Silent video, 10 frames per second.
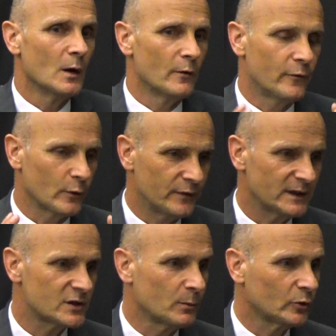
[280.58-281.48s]
for
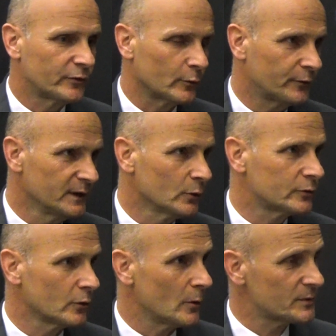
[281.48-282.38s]
vegetables, for field
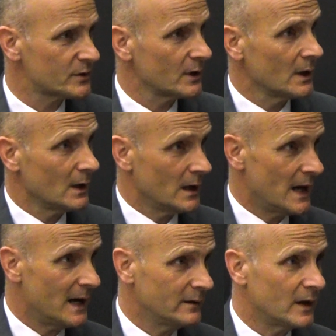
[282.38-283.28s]
crops,
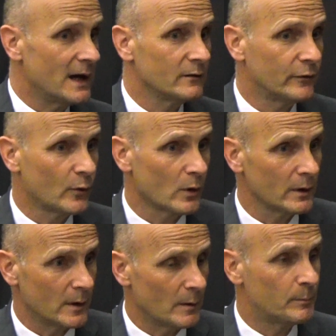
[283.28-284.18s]
and
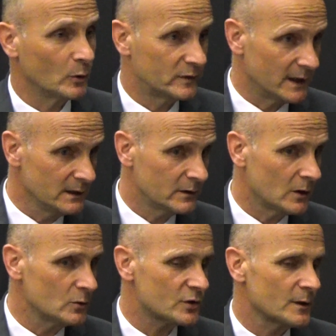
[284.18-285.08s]
for
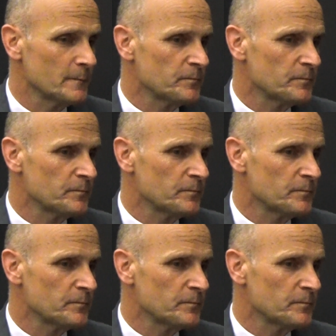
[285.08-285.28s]
potatoes.